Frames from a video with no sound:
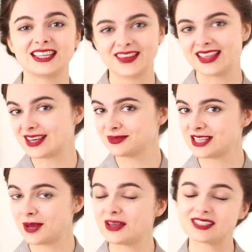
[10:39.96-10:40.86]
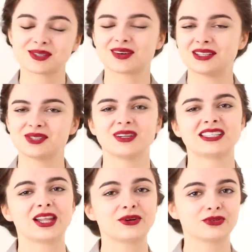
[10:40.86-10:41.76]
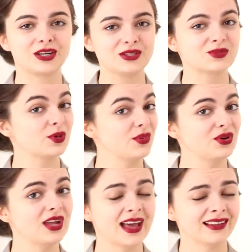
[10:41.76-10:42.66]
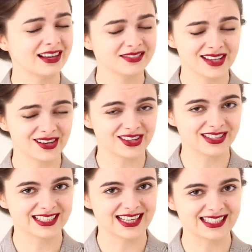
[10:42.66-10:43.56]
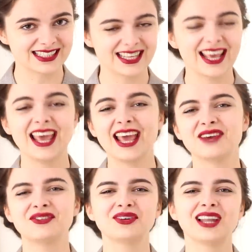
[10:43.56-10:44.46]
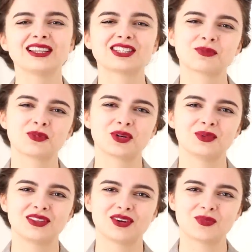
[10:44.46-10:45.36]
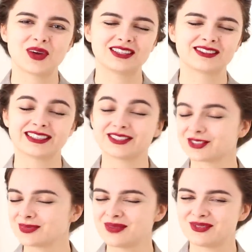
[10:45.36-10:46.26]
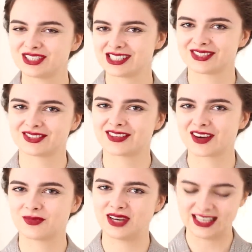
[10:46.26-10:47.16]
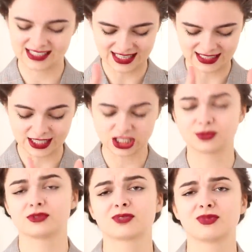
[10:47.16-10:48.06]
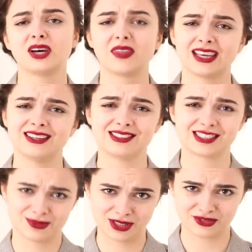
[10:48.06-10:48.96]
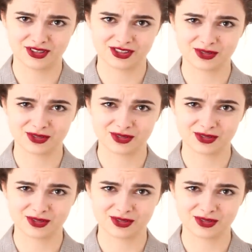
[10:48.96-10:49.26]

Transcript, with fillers: give it a thumbs up and subscribe to my channel for loads more beauty and lifestyle content. If you would like to support me through Patreon or my merch store there'll be links in the description below. Thank you so much for your